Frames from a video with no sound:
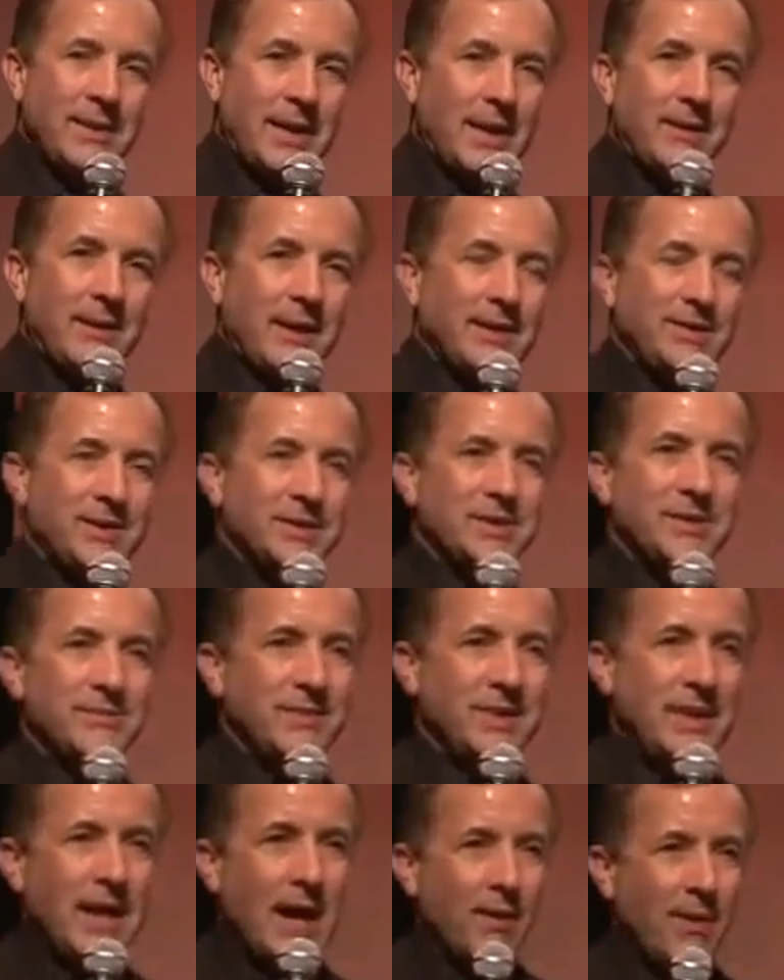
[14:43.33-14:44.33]
Not
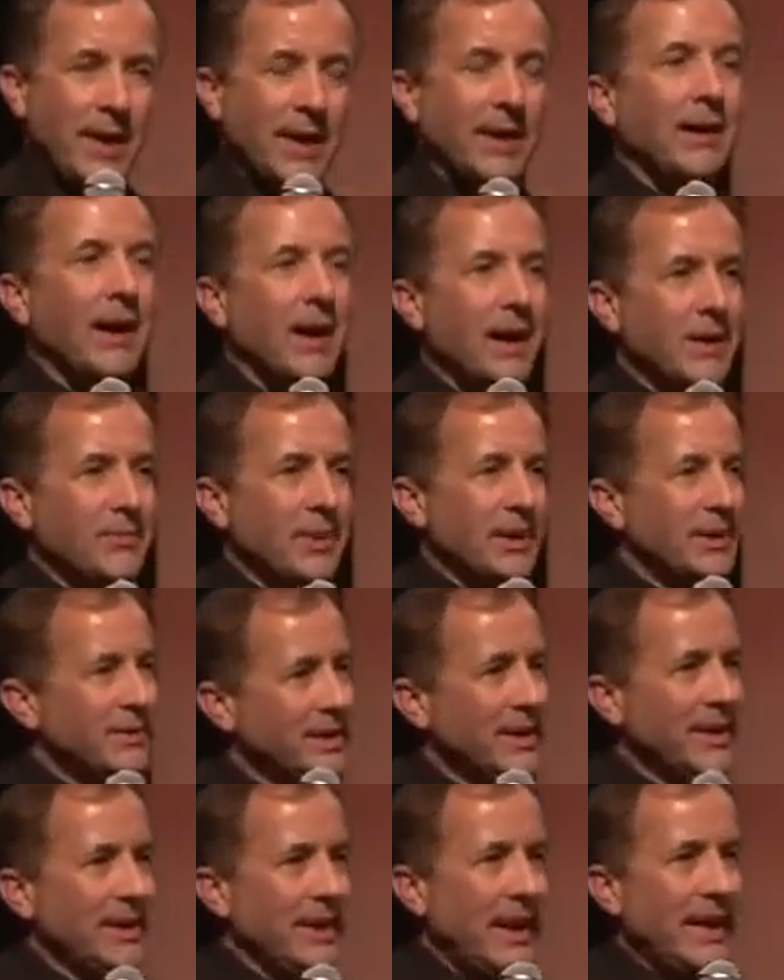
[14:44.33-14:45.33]
just Yahweh God, but
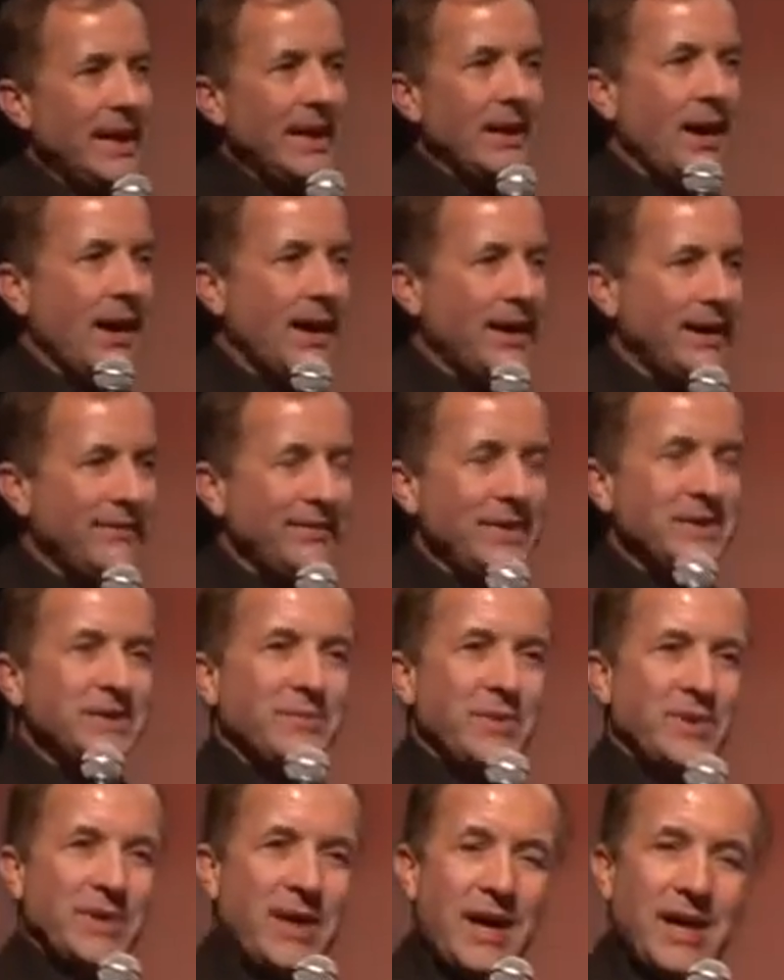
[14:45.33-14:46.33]
any God,
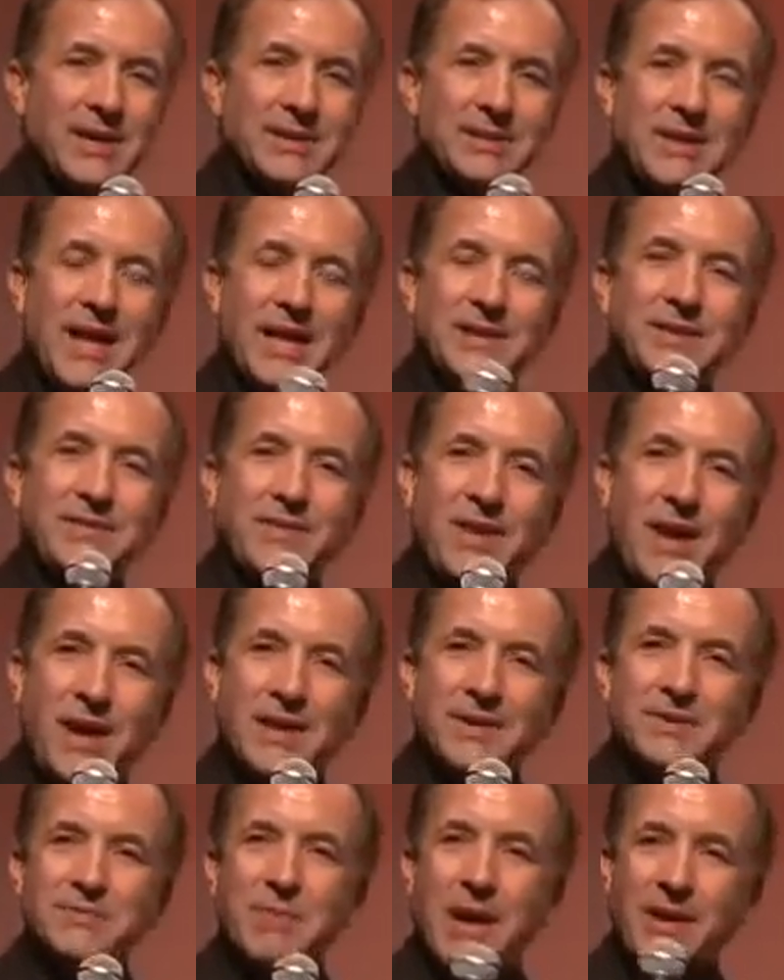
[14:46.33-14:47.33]
invisible gods, lots of
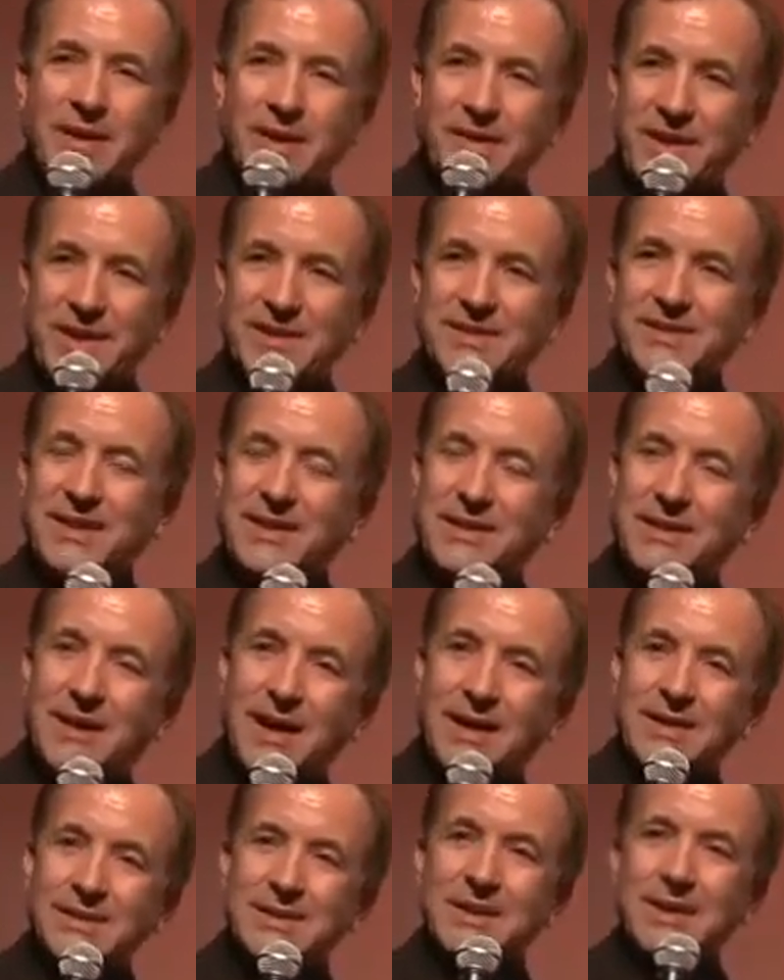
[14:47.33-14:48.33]
gods, polytheistic
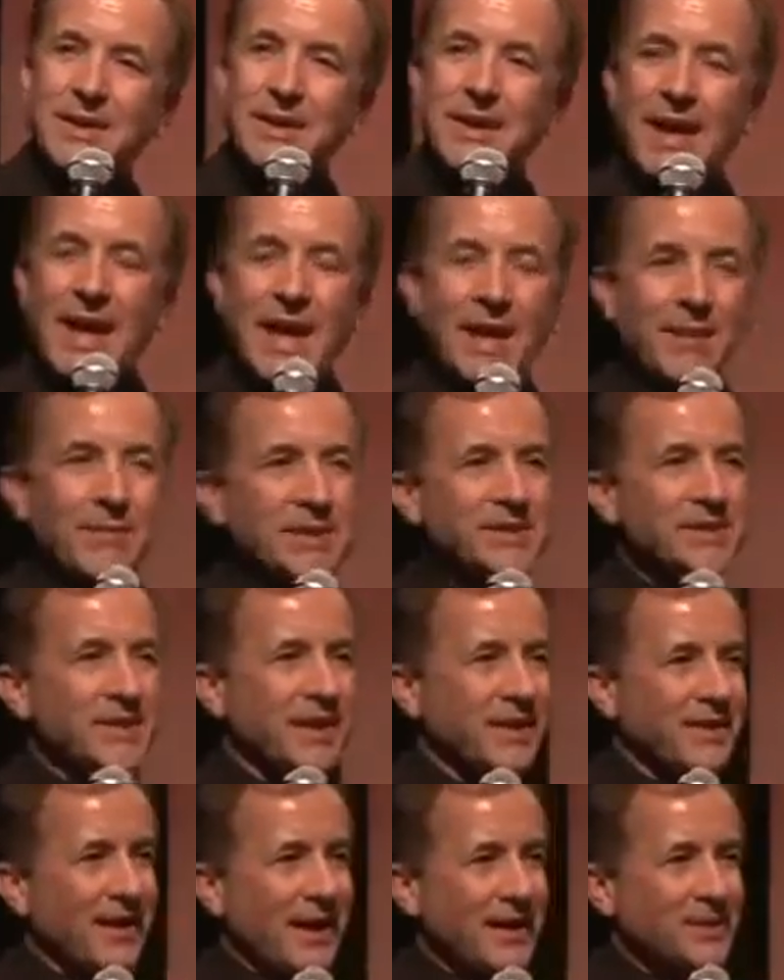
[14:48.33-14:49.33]
gods,
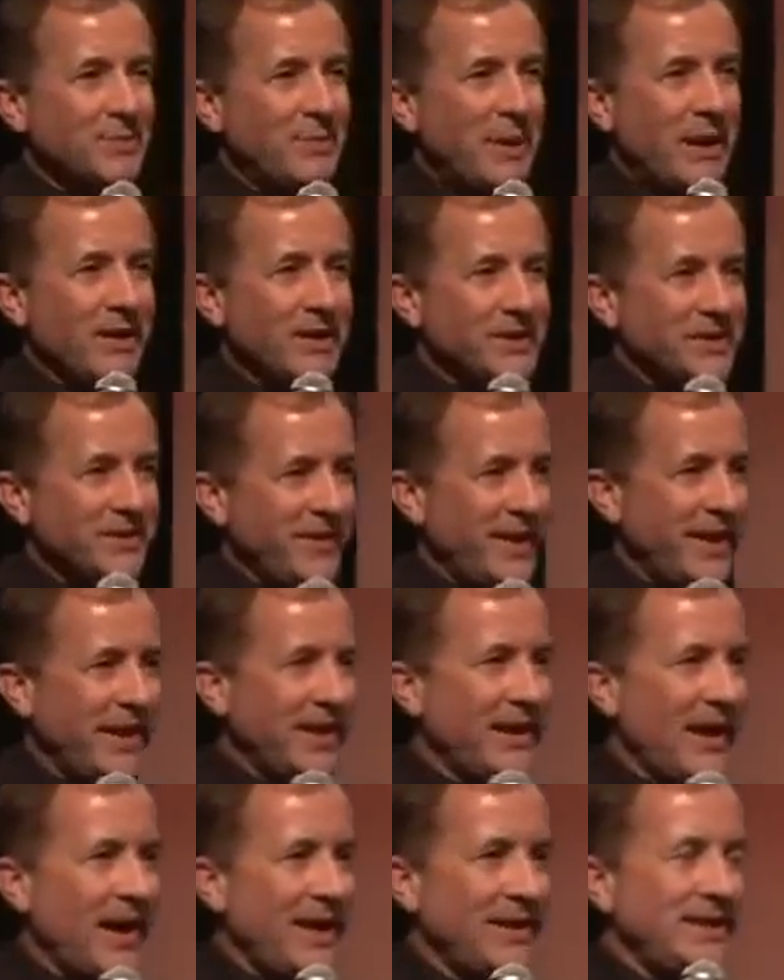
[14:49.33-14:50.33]
animistic gods, spirits of
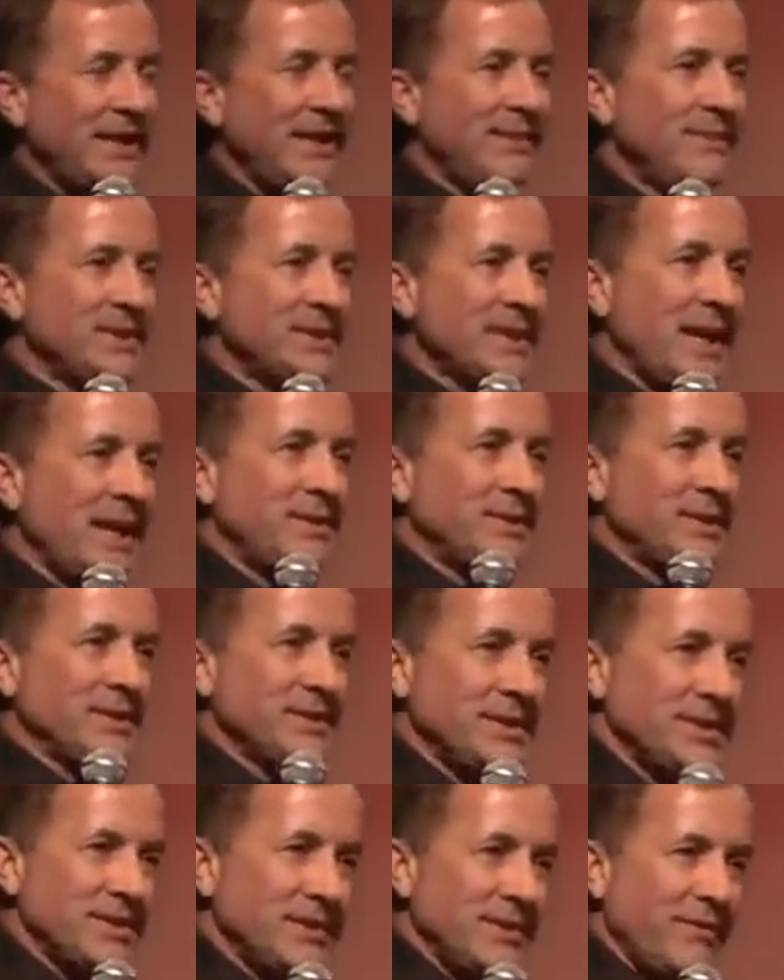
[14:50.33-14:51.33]
any kind, demons,
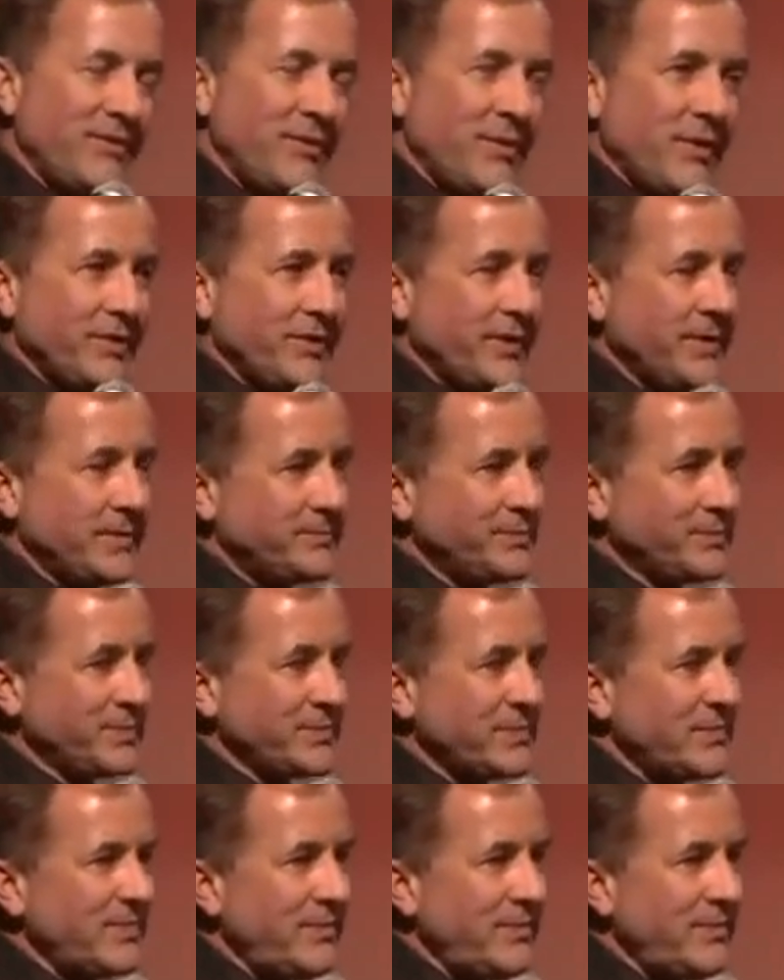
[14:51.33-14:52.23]
angels, and so forth.